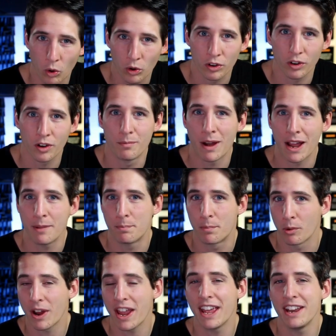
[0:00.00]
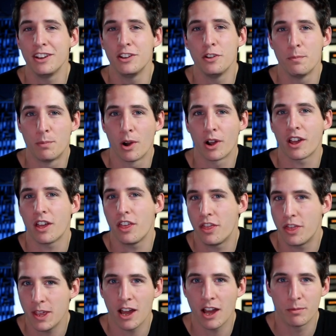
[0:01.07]
order my brand new book,
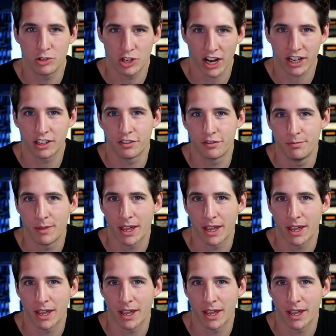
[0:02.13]
The Objective